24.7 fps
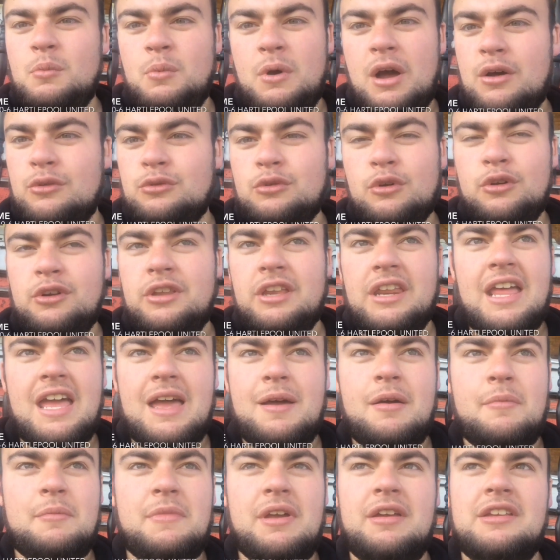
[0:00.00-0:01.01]
Well done to
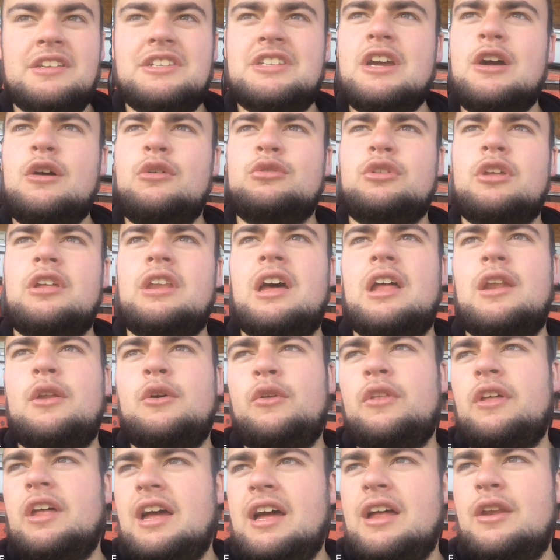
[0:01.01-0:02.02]
them. I mean, Shildon, I
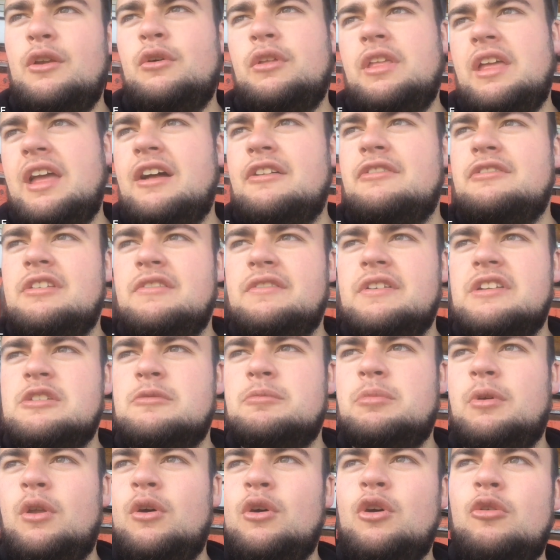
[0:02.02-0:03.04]
know they are a
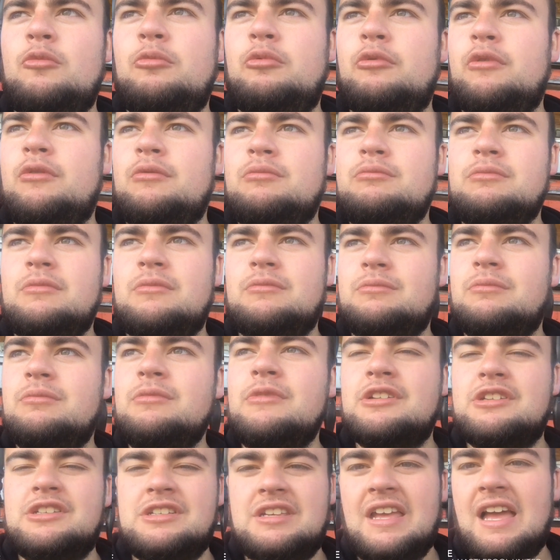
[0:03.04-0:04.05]
division below, but
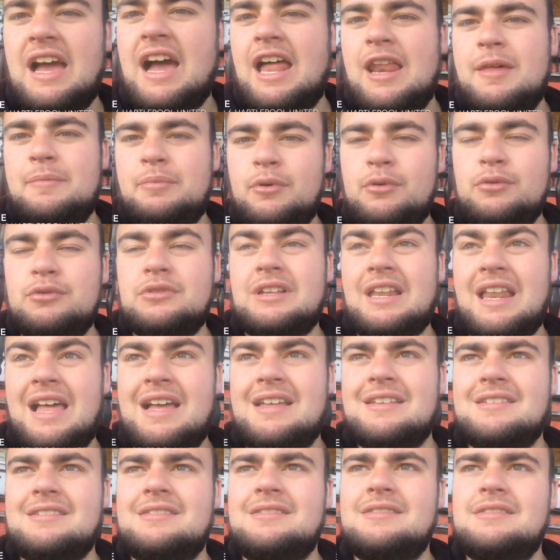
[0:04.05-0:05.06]
you see Hartlepool's
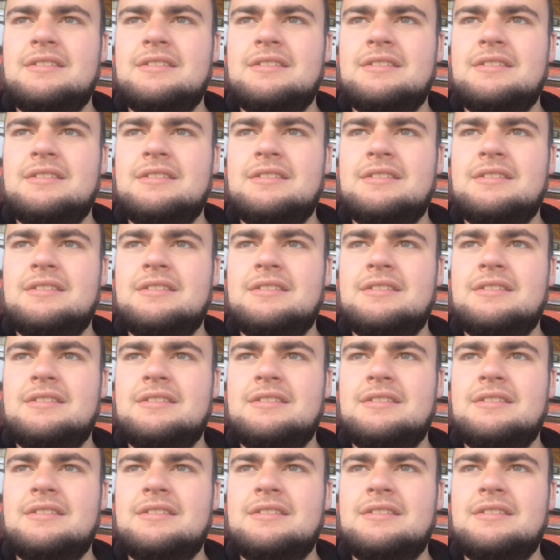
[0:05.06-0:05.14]
class.